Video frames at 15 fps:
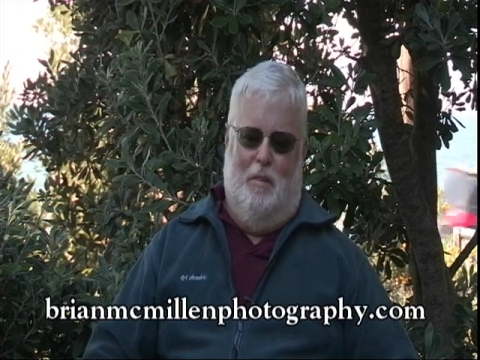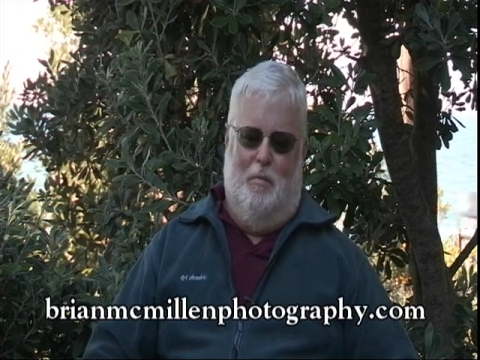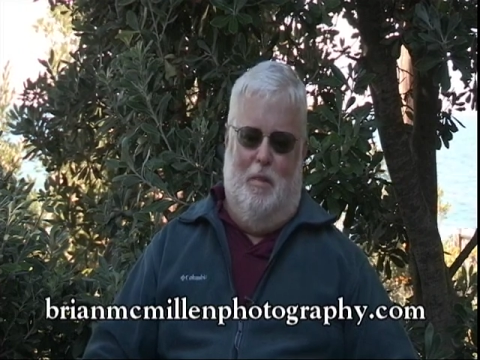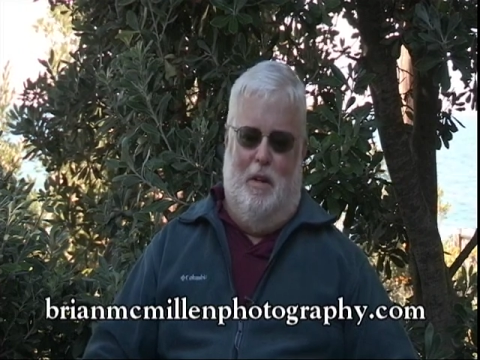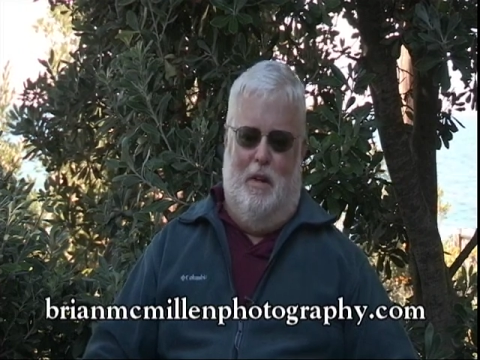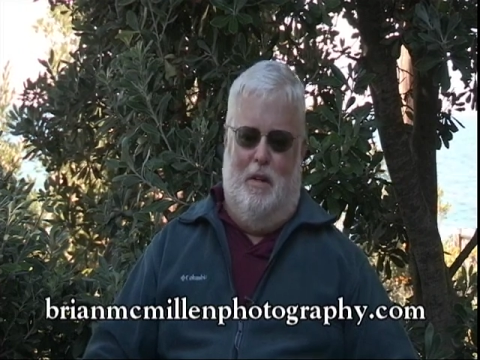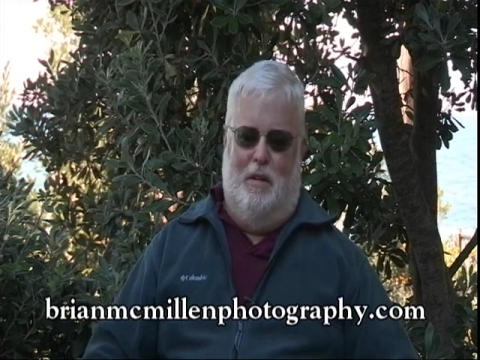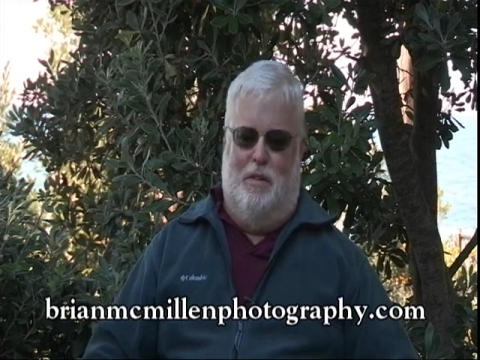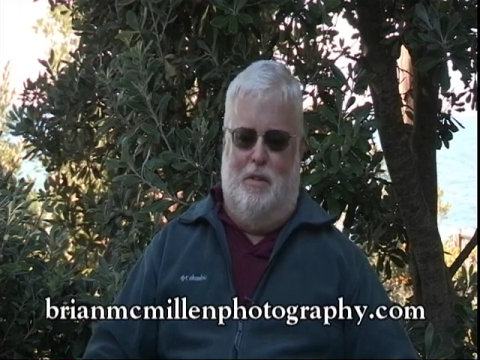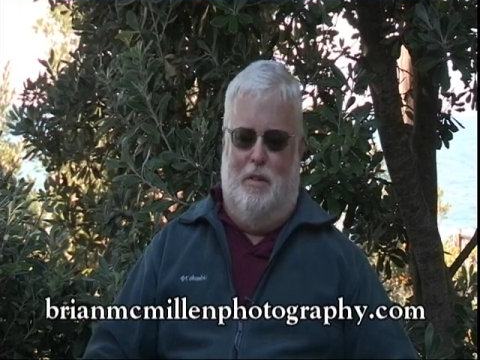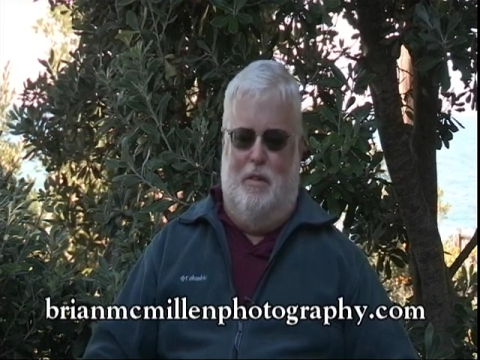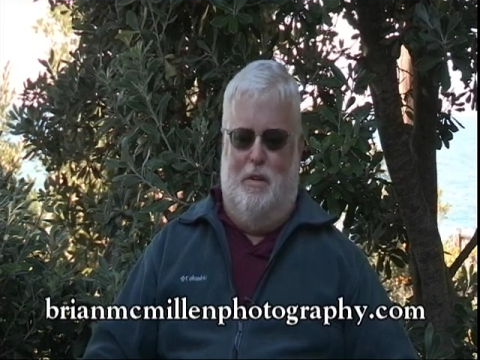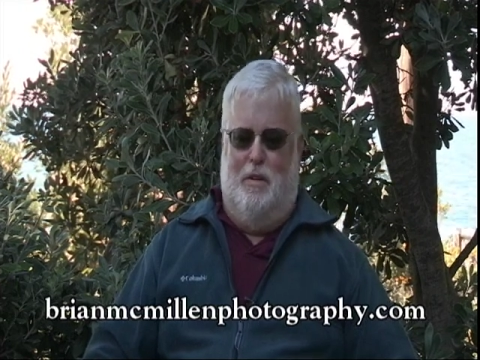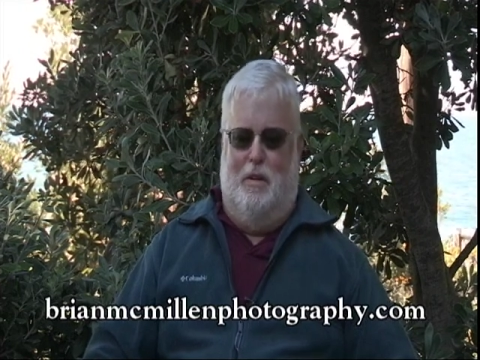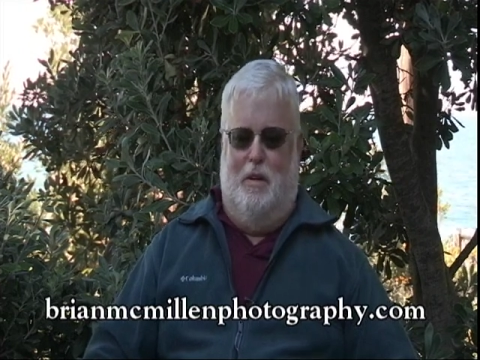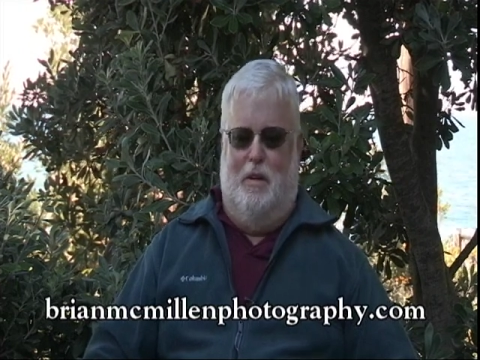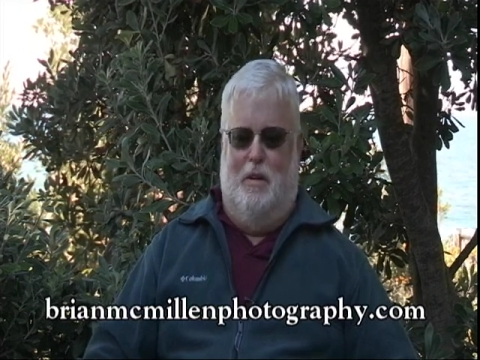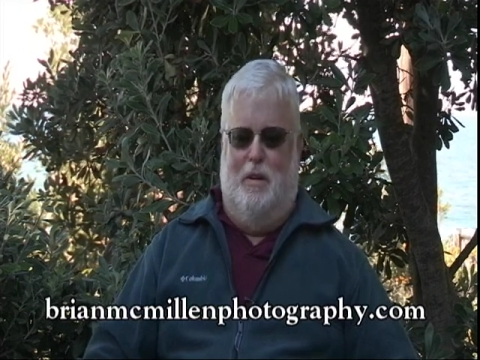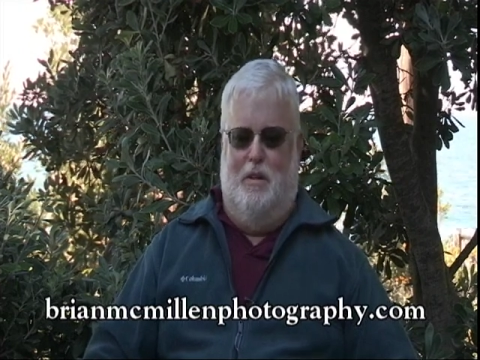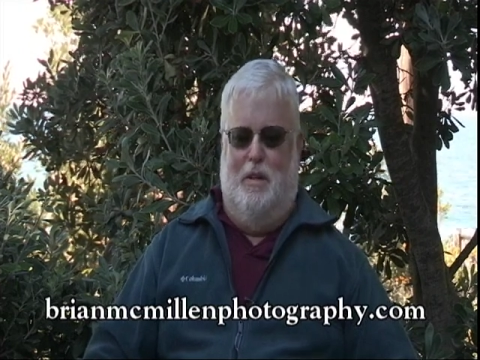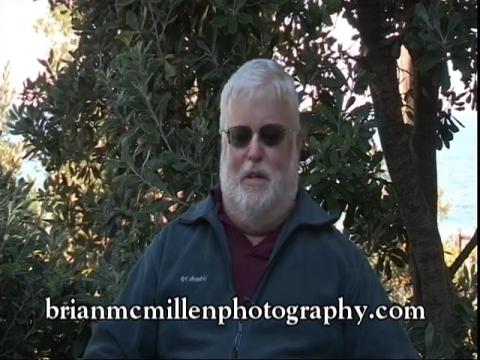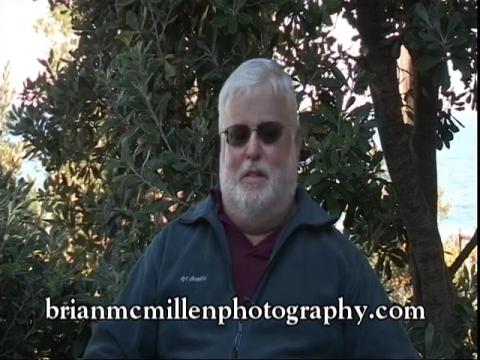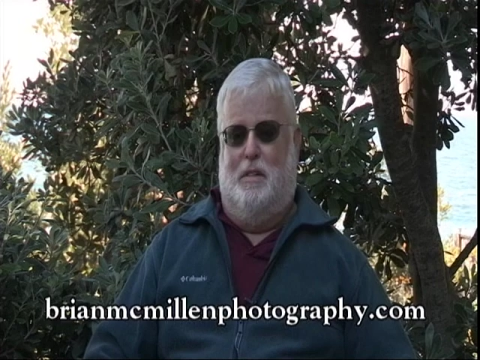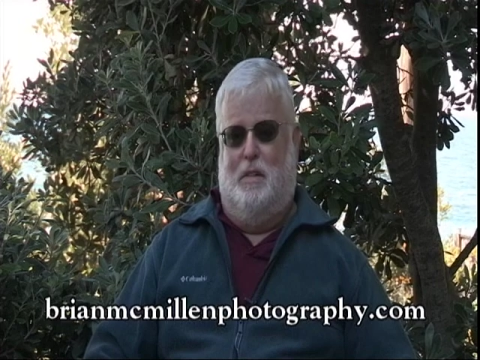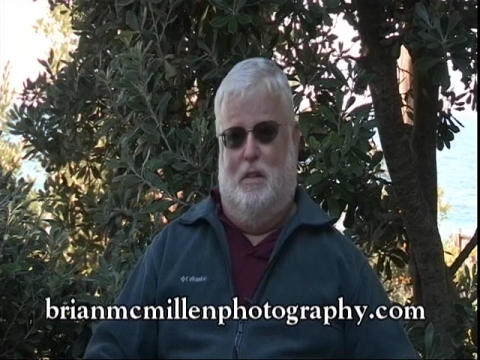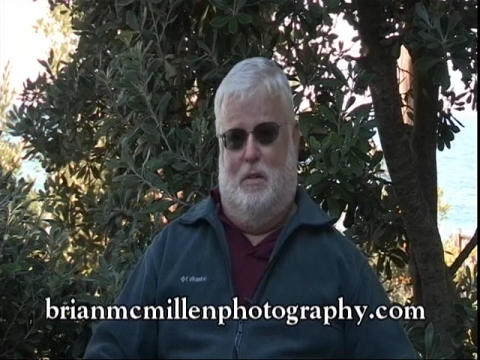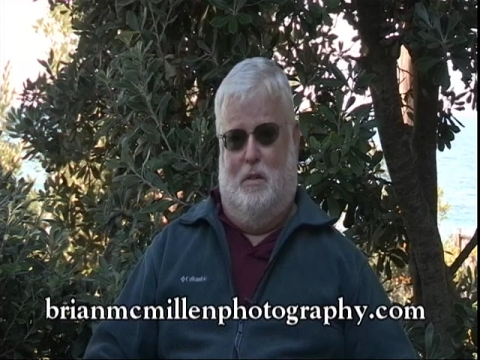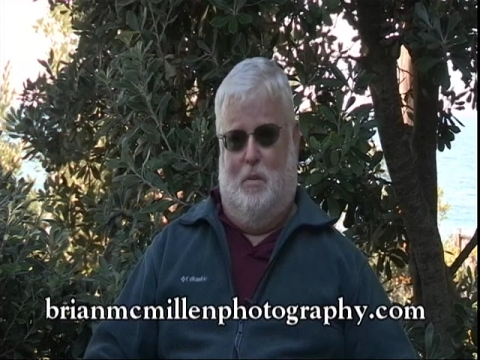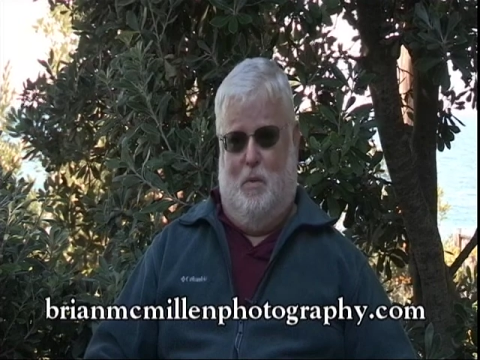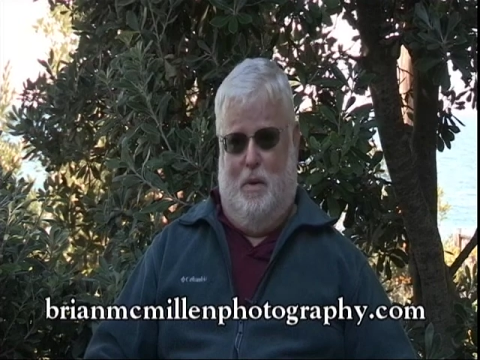manager Nancy
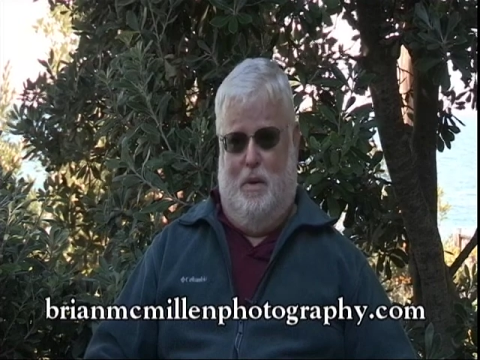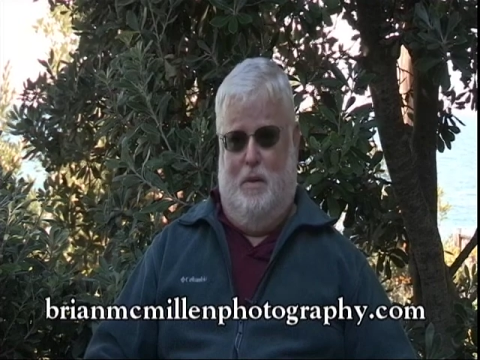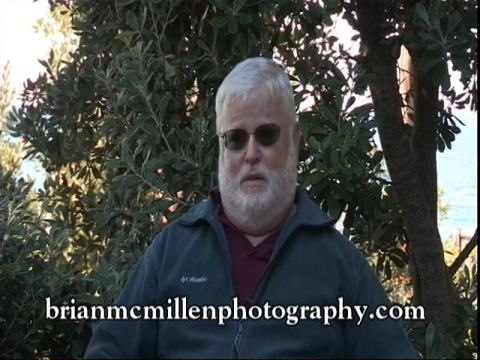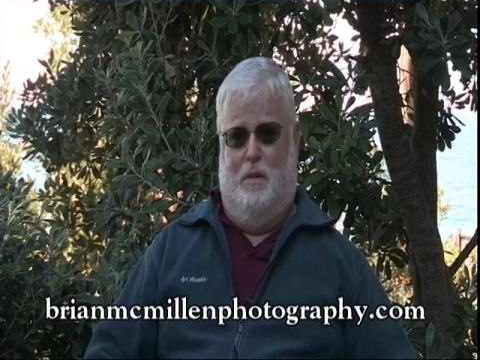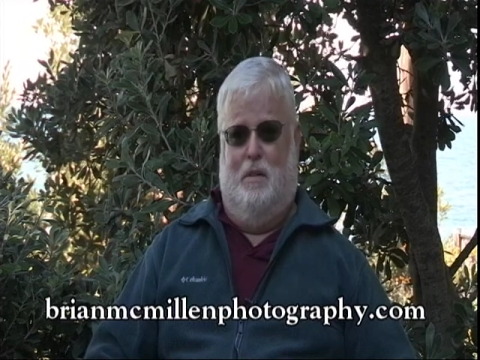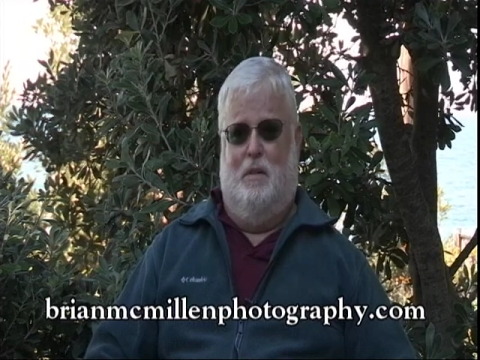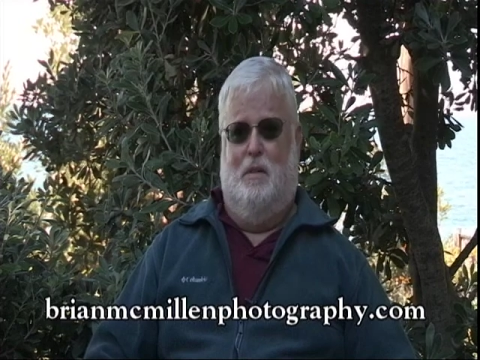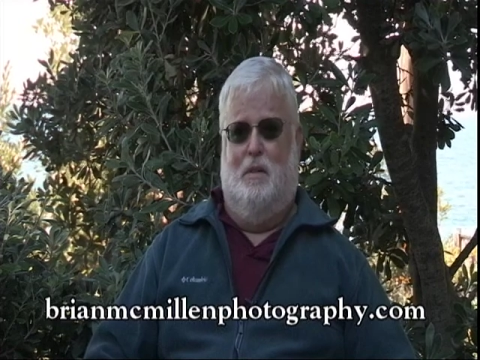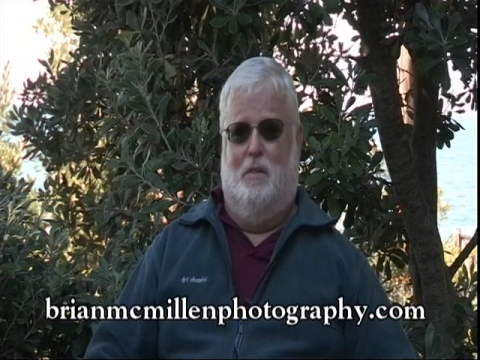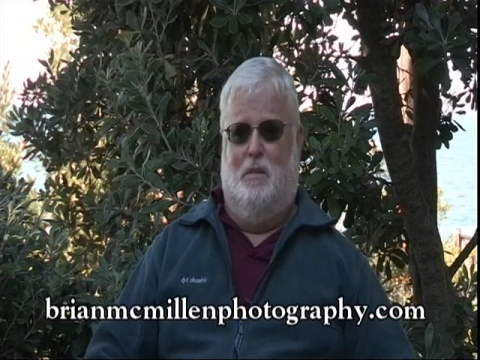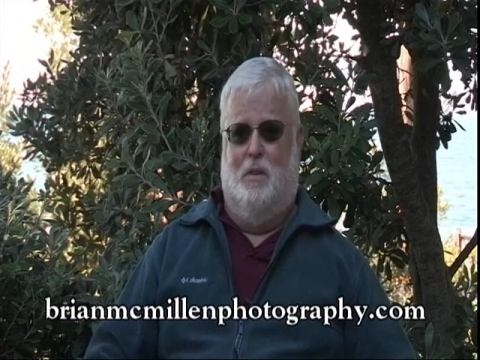Swingle